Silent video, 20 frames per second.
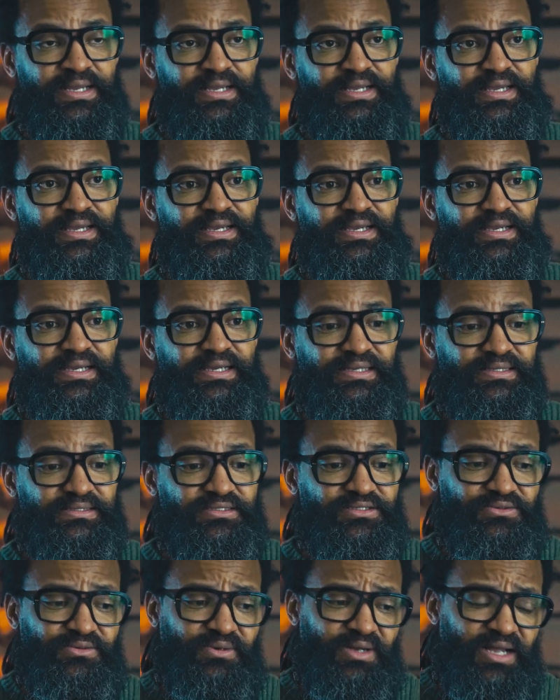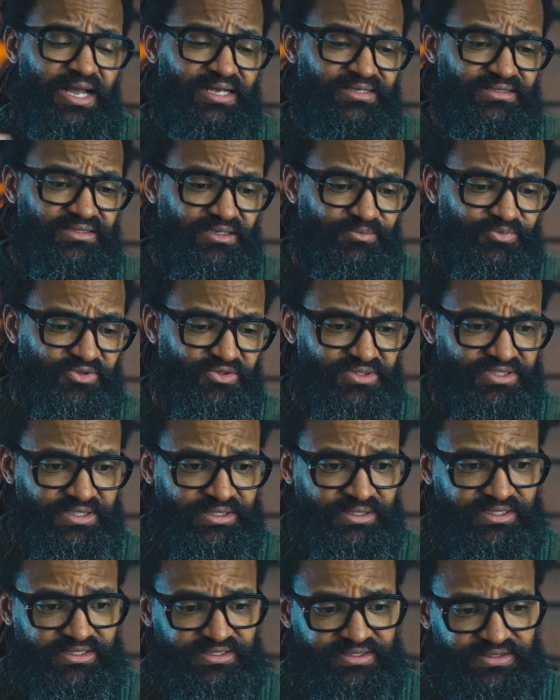And so I stopped using
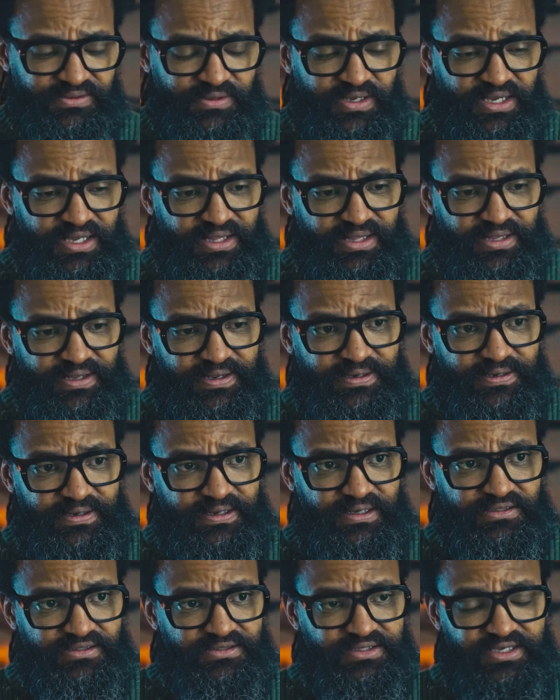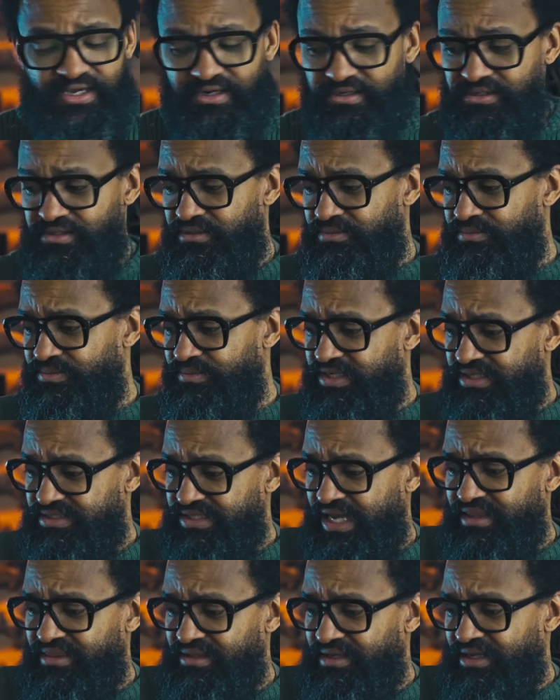this altogether, because
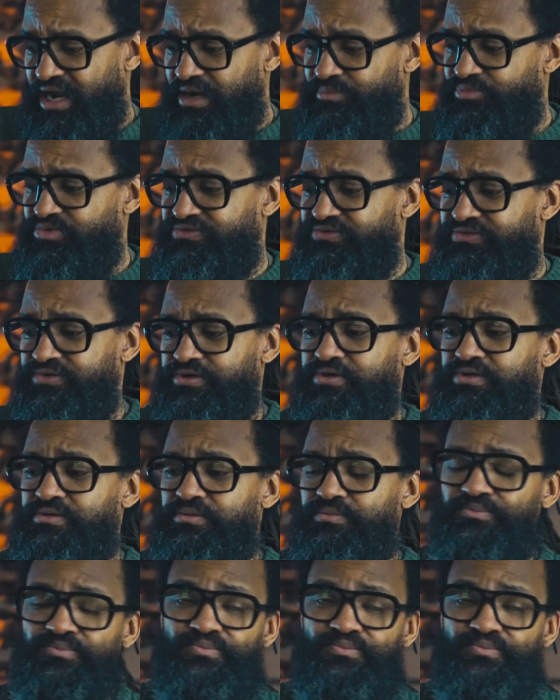I think I prefer